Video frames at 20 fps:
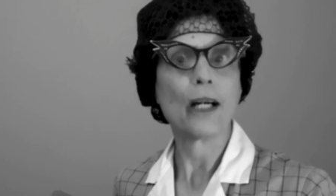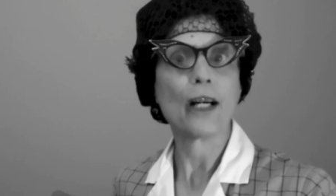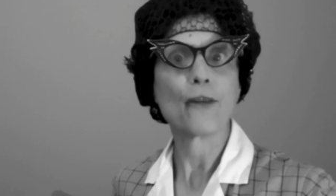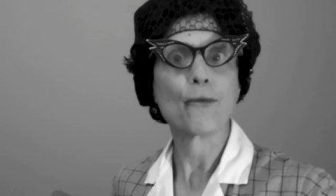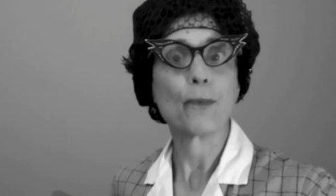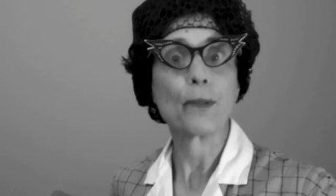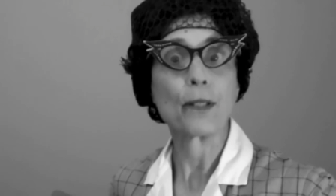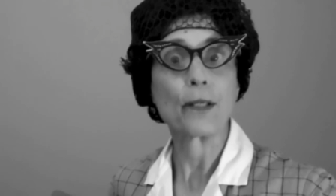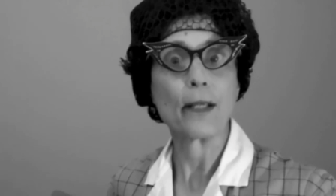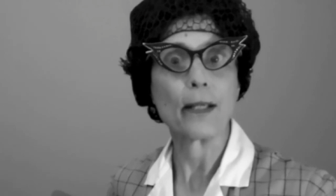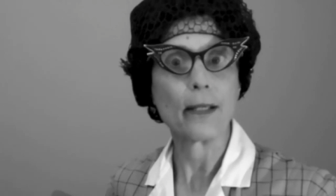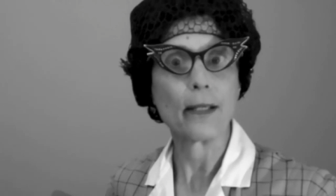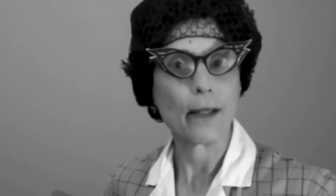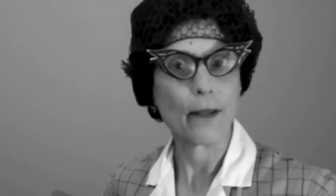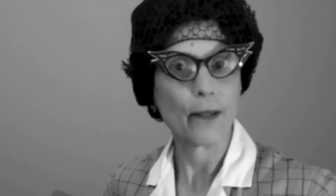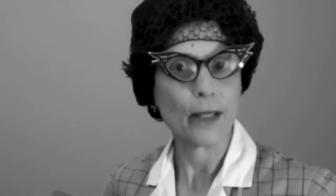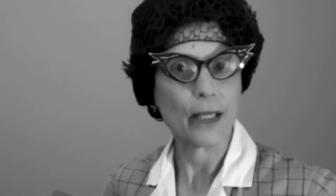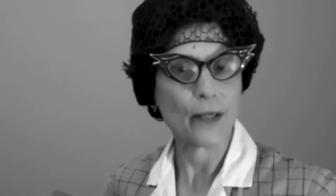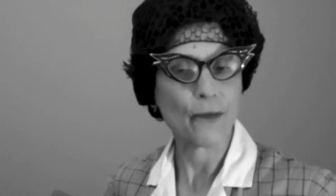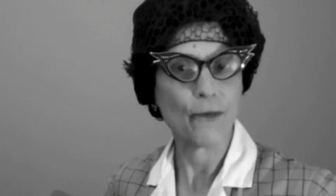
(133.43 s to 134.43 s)
I've been
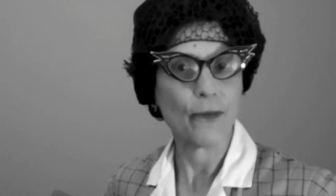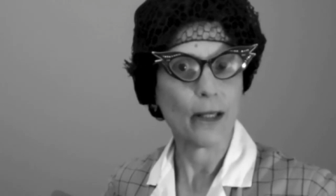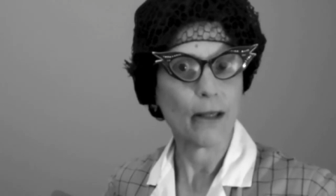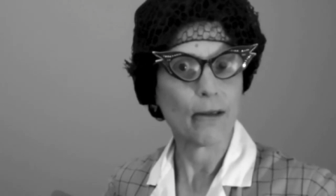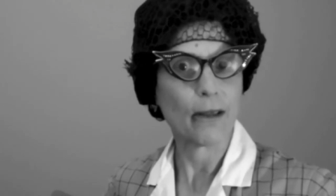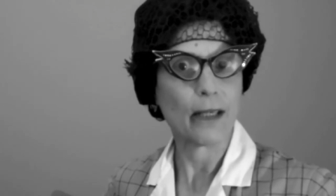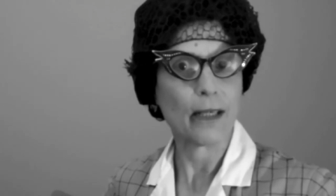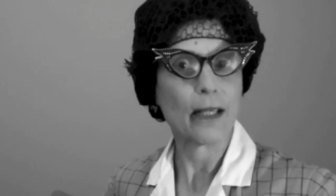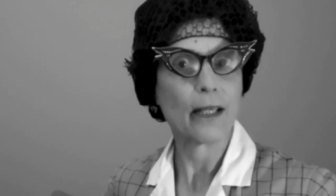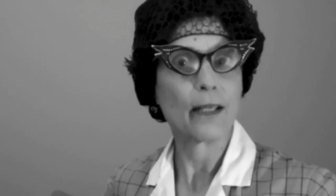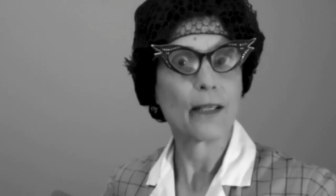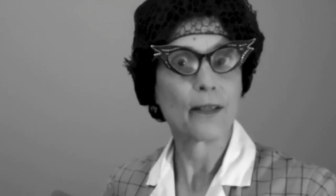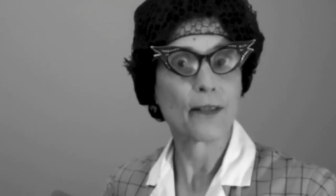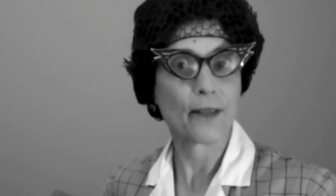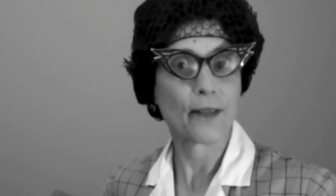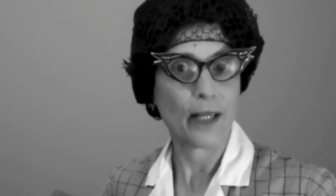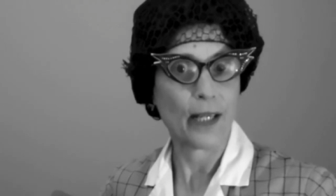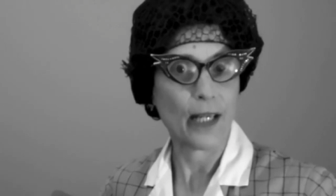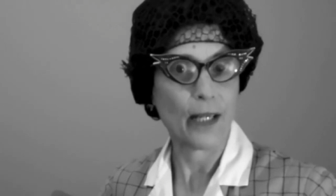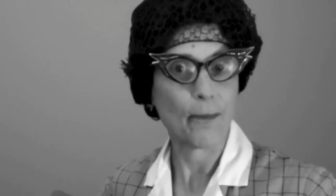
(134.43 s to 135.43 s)
getting these very
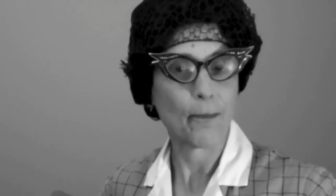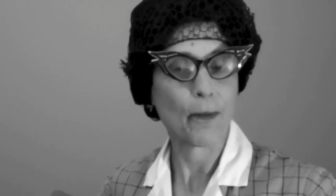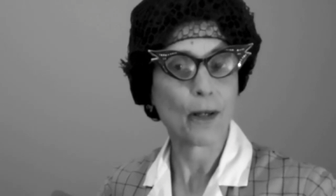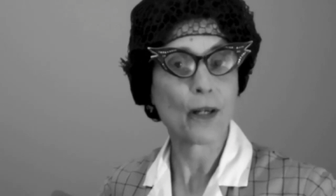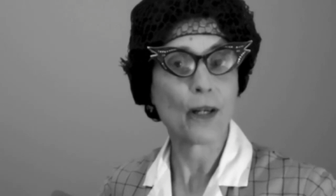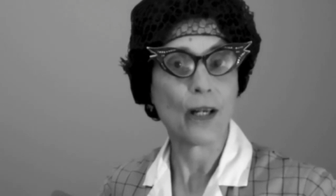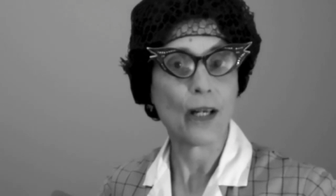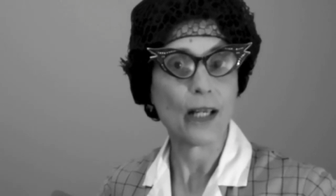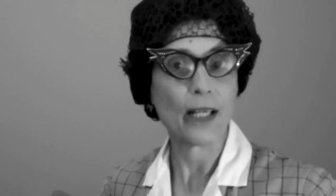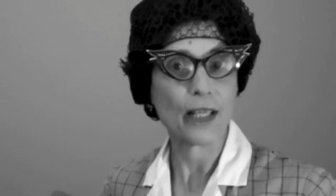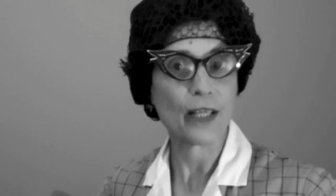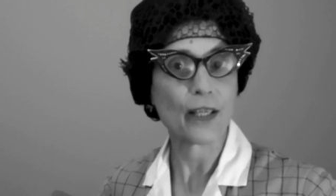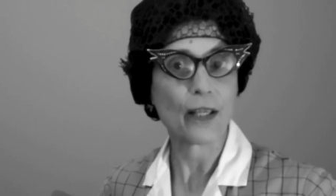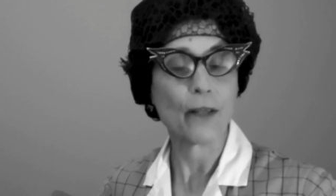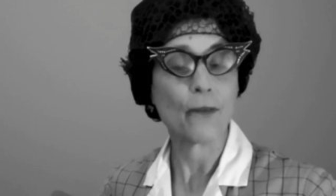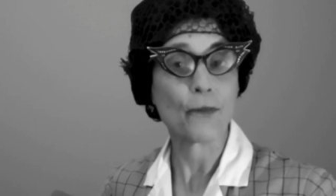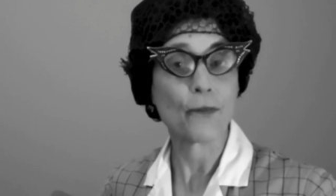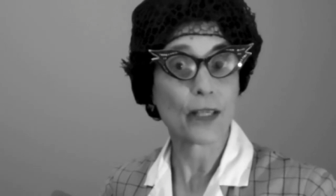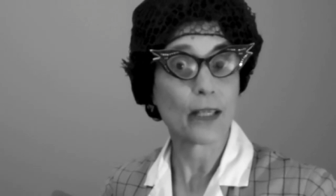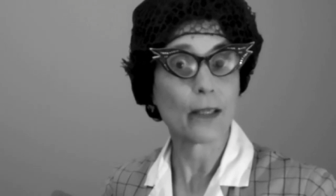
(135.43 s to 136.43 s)
same kinds
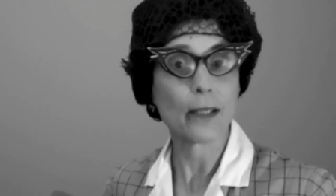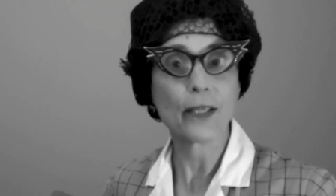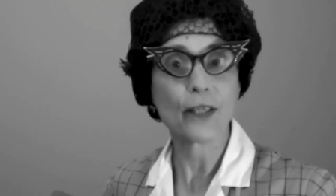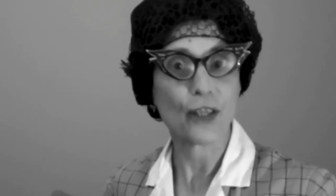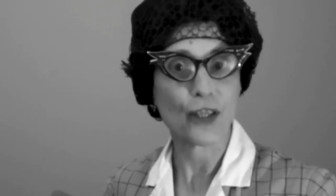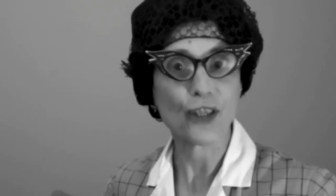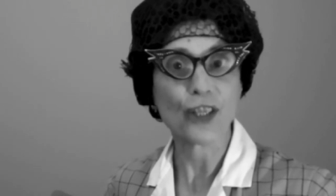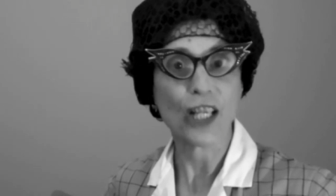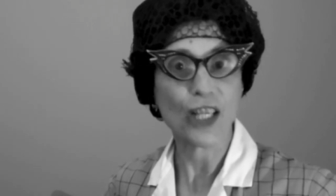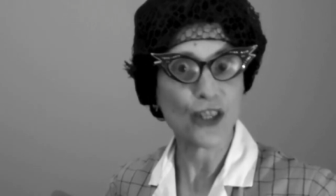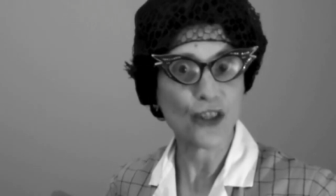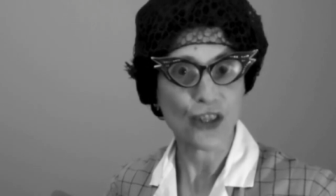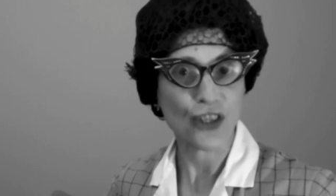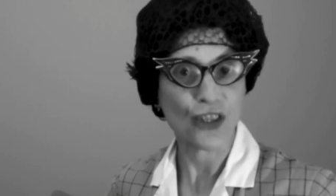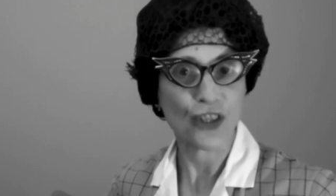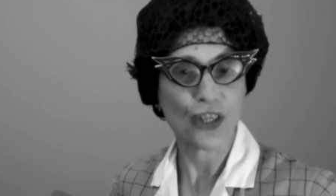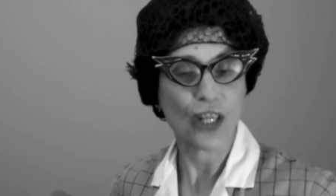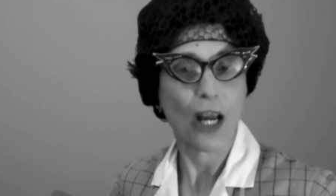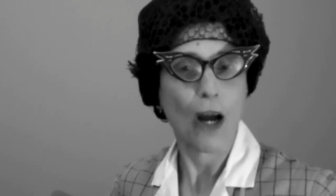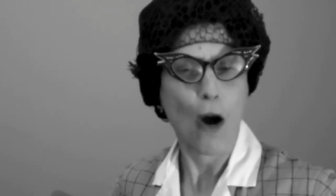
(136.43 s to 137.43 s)
of
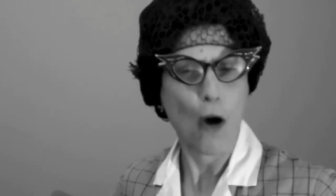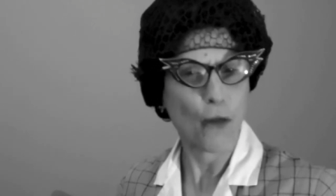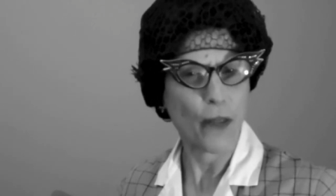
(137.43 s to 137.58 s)
solicitations.